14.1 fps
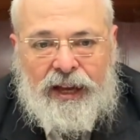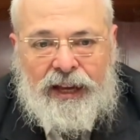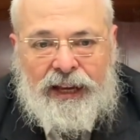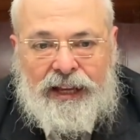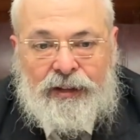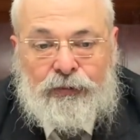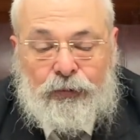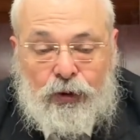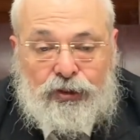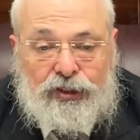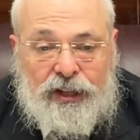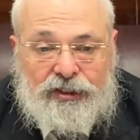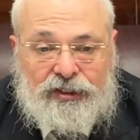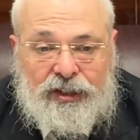in the
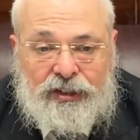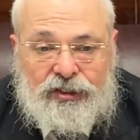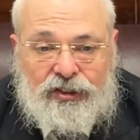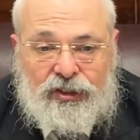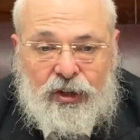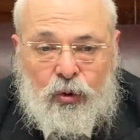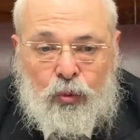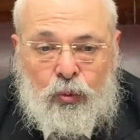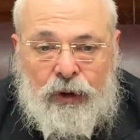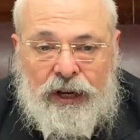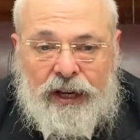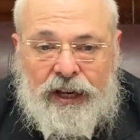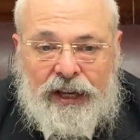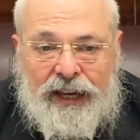first instance,
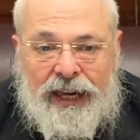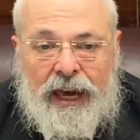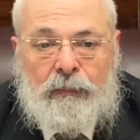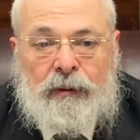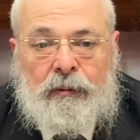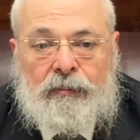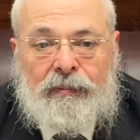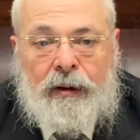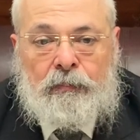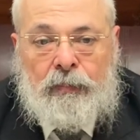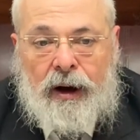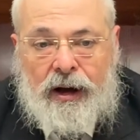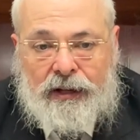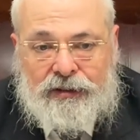we keep them
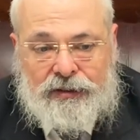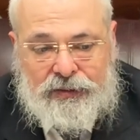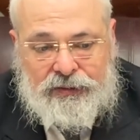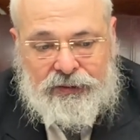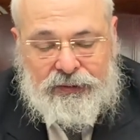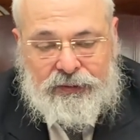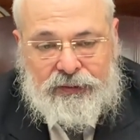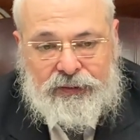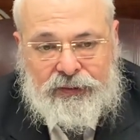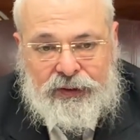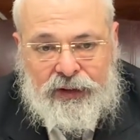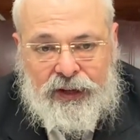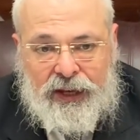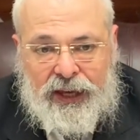apart
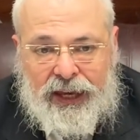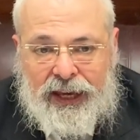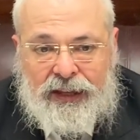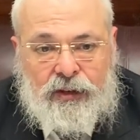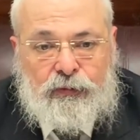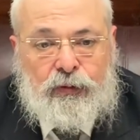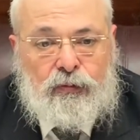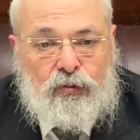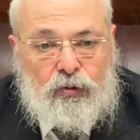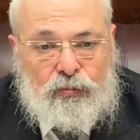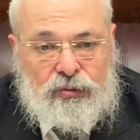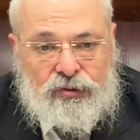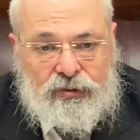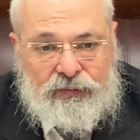in different
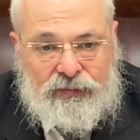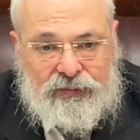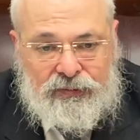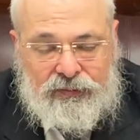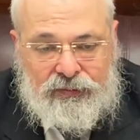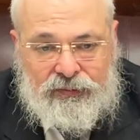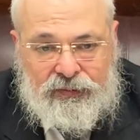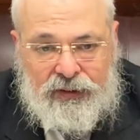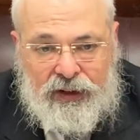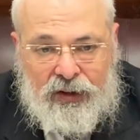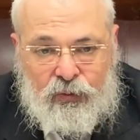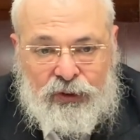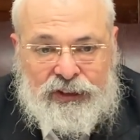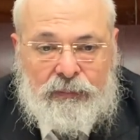rooms.
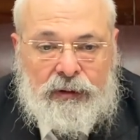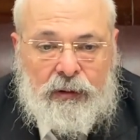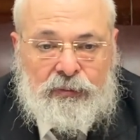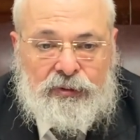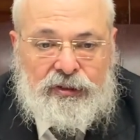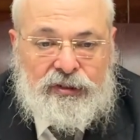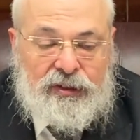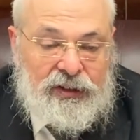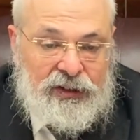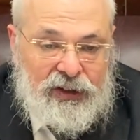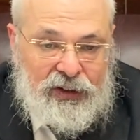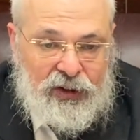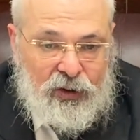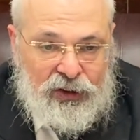We sometimes,
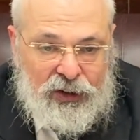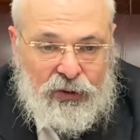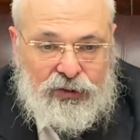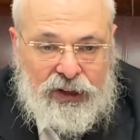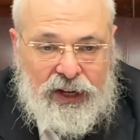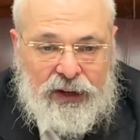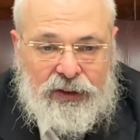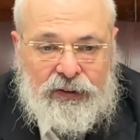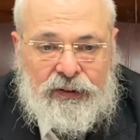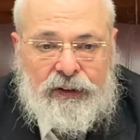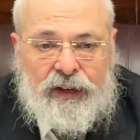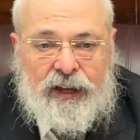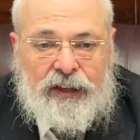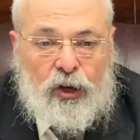they're not together.
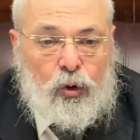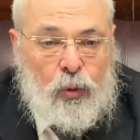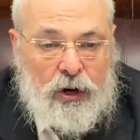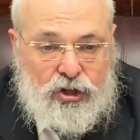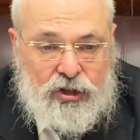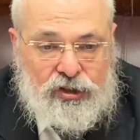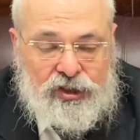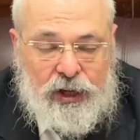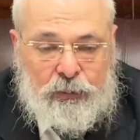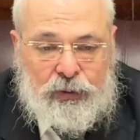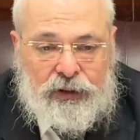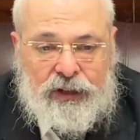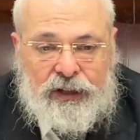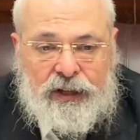They're questioned
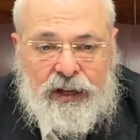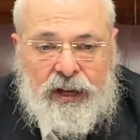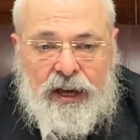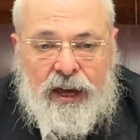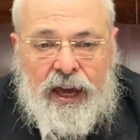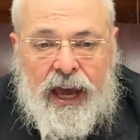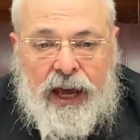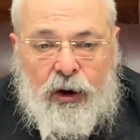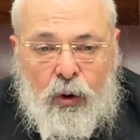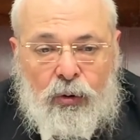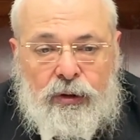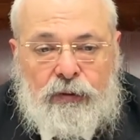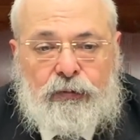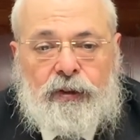separately. And
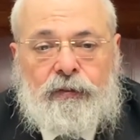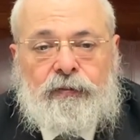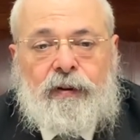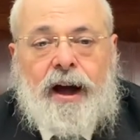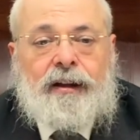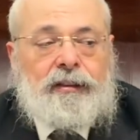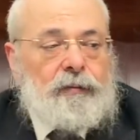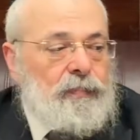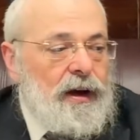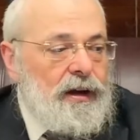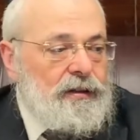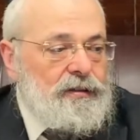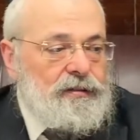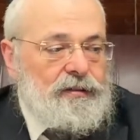only for the final
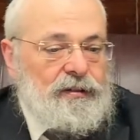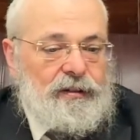part,